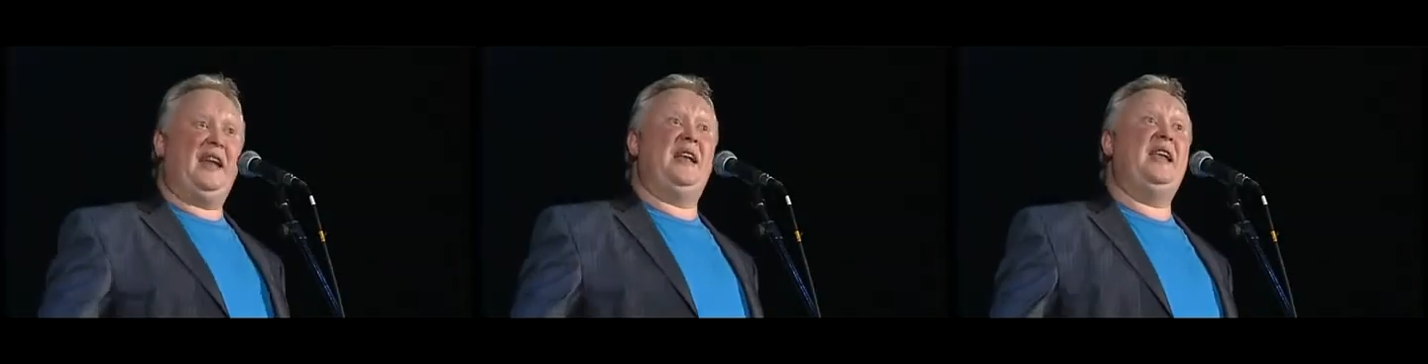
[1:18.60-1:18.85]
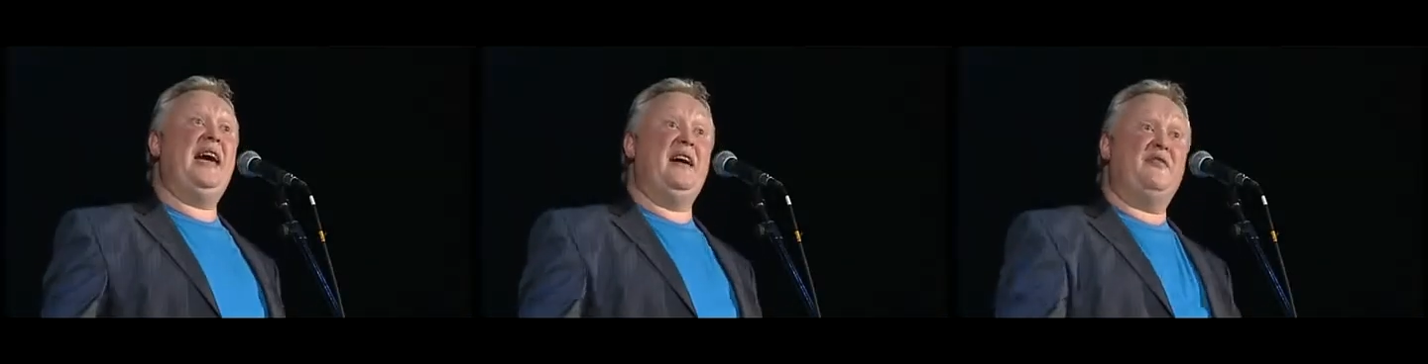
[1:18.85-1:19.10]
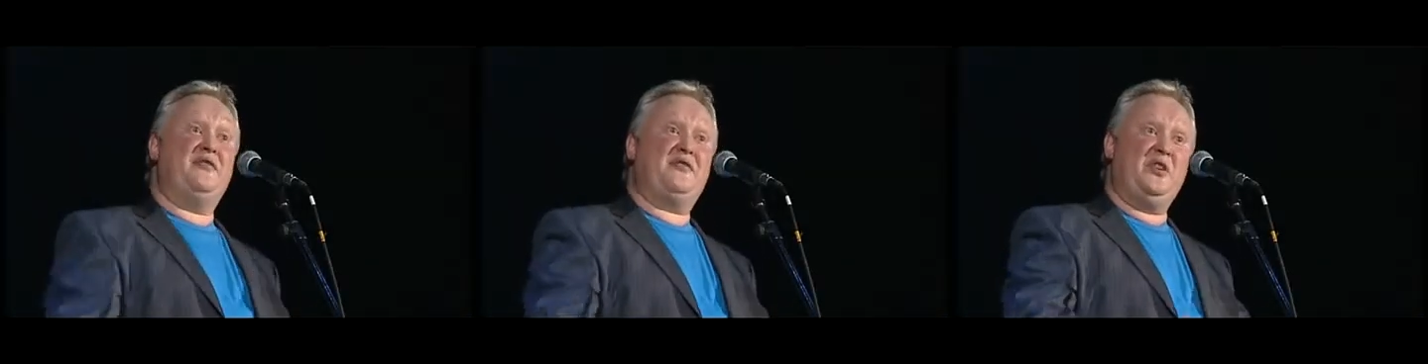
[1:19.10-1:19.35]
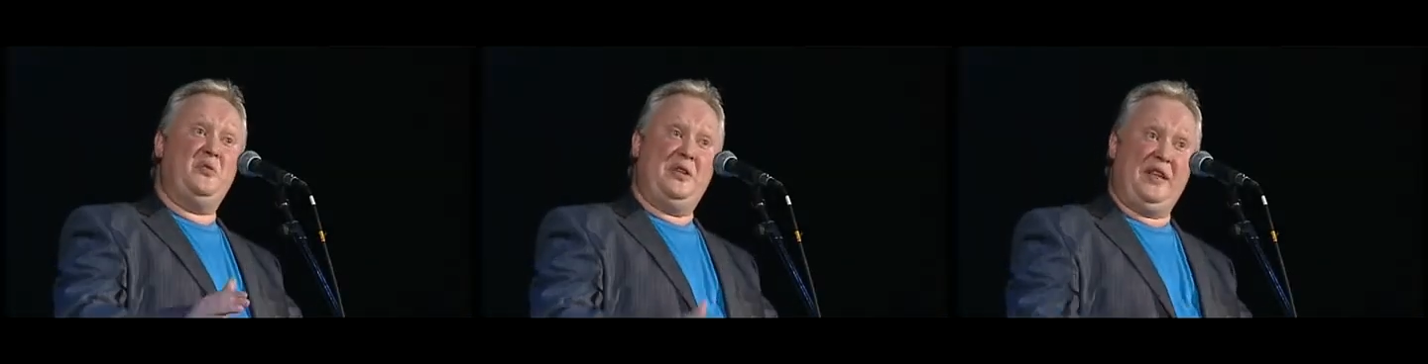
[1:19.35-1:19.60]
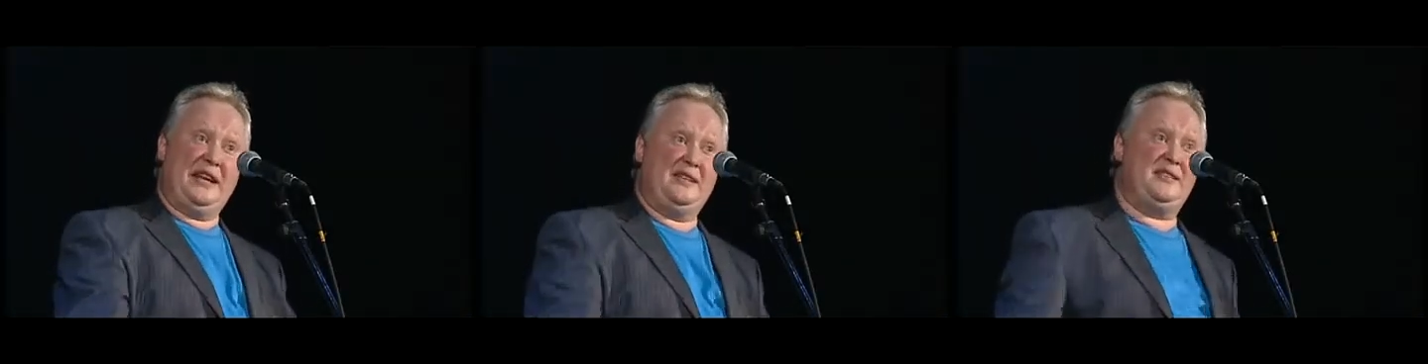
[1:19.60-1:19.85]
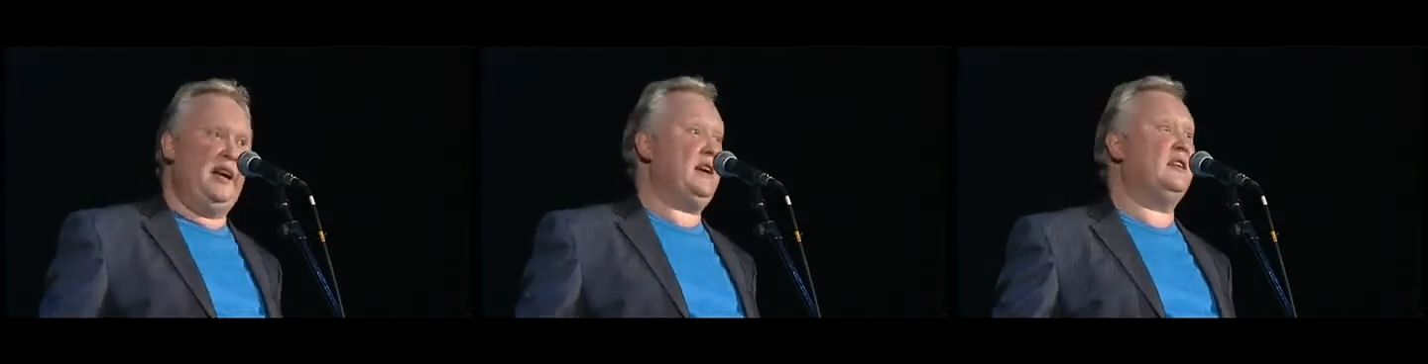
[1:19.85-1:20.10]
and I left with
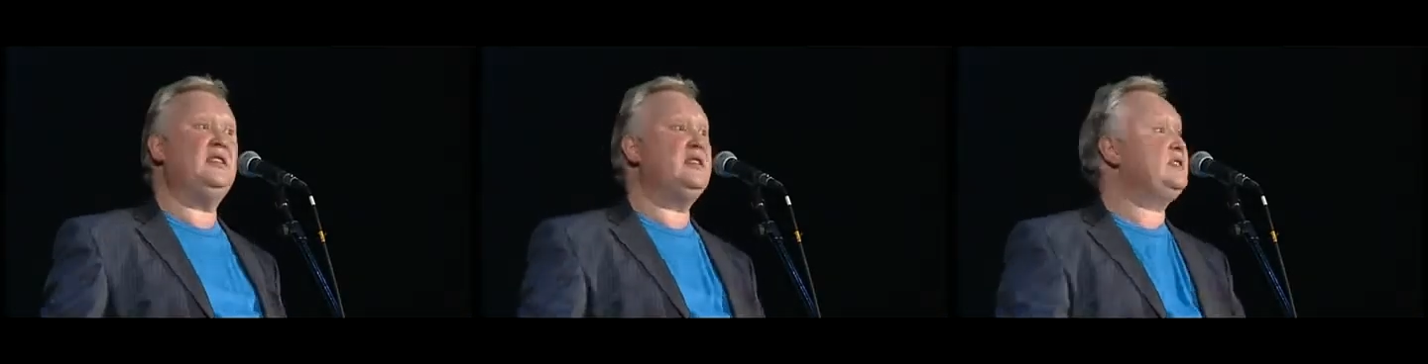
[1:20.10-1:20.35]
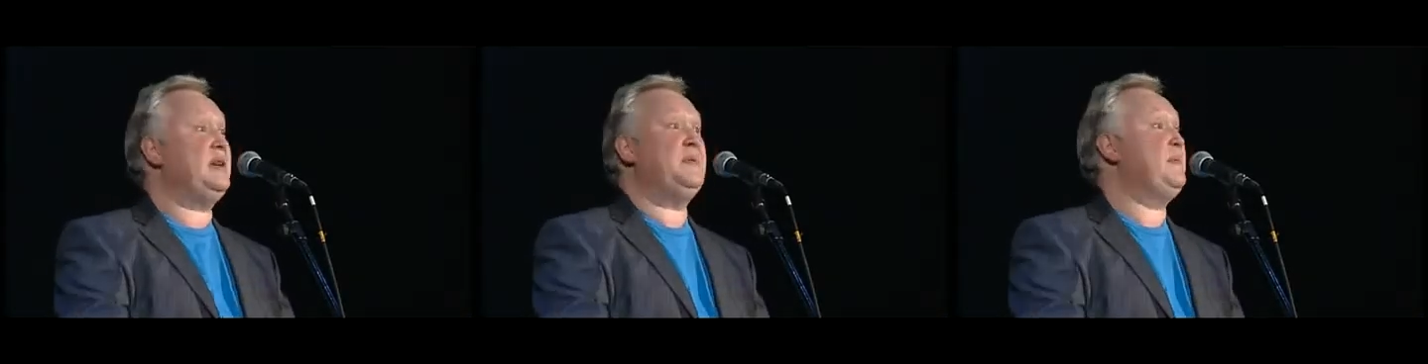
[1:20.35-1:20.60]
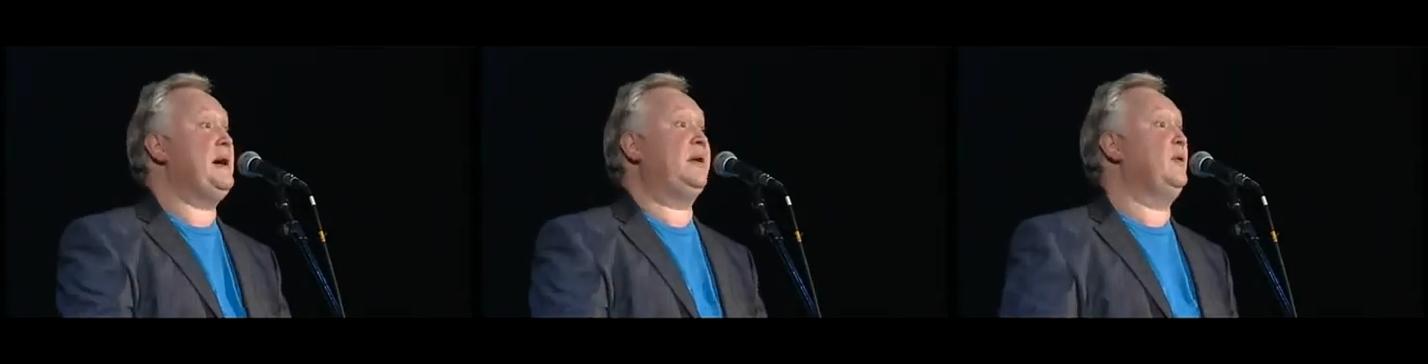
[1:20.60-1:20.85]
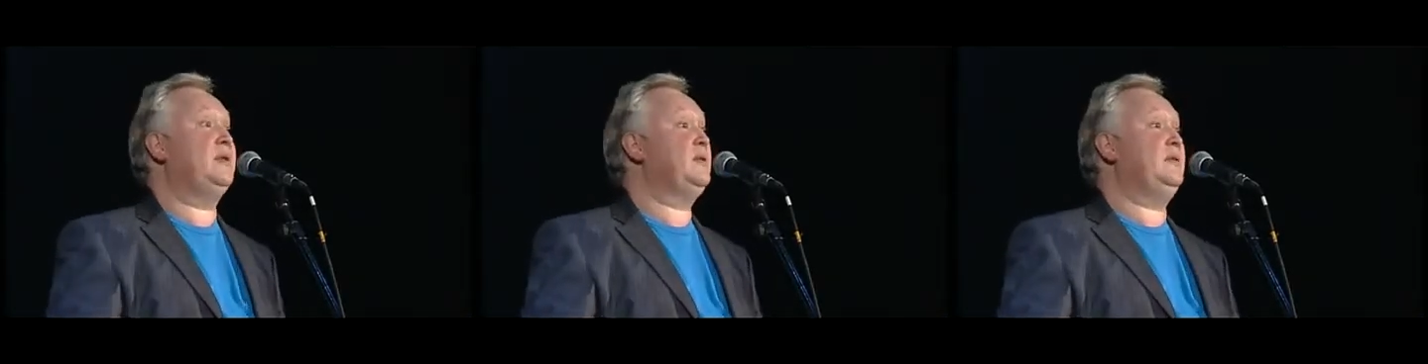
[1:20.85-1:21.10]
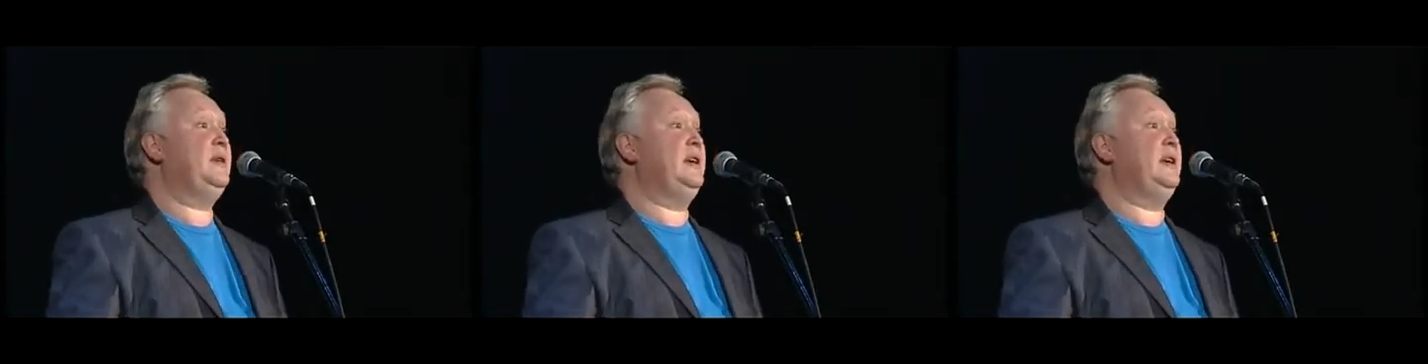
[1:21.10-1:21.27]
exactly the same amount.